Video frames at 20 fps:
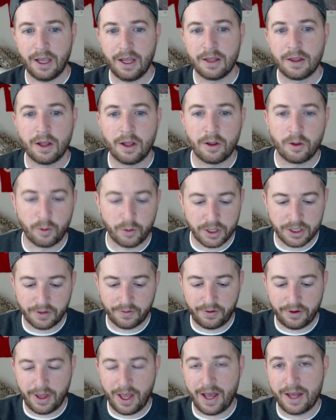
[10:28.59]
And the reason
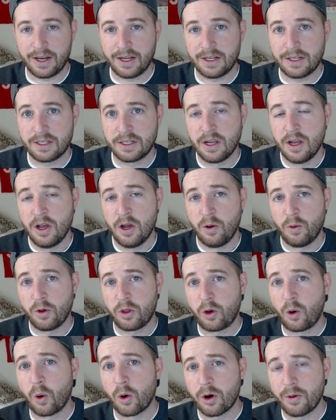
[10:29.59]
for that is with
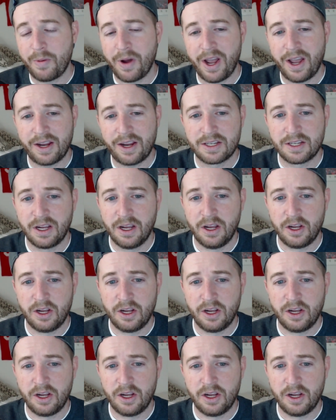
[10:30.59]
quarterbacks,